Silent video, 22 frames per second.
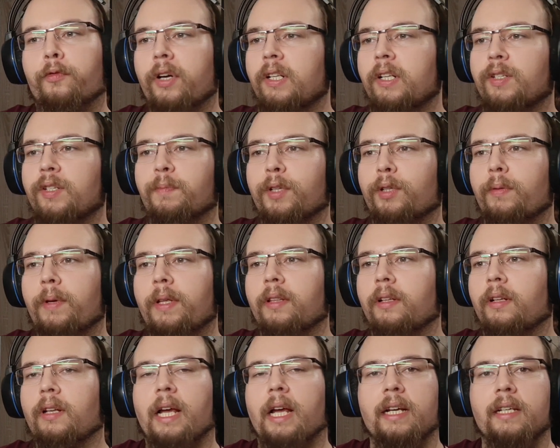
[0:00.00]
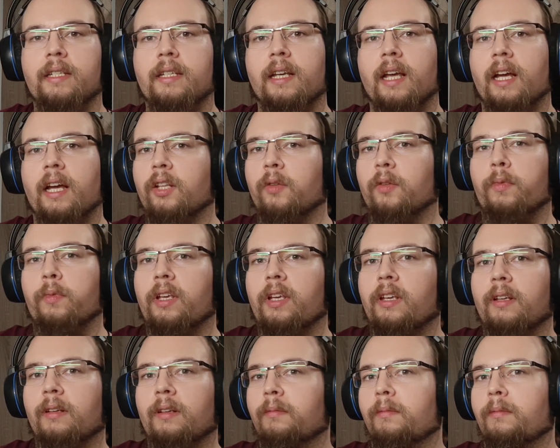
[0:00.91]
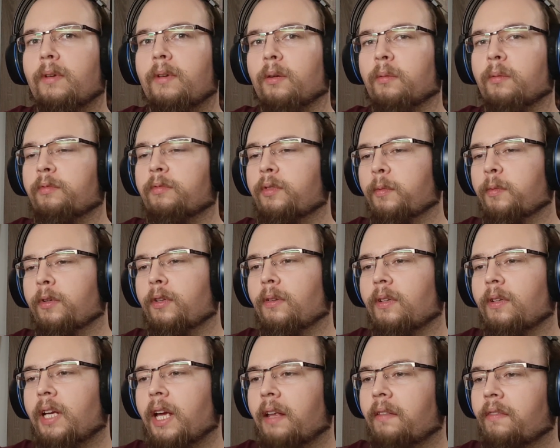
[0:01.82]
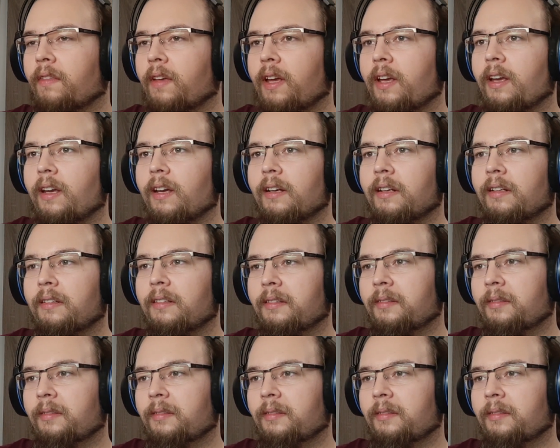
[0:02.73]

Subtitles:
Frills between the legs can't be comfortable, can they?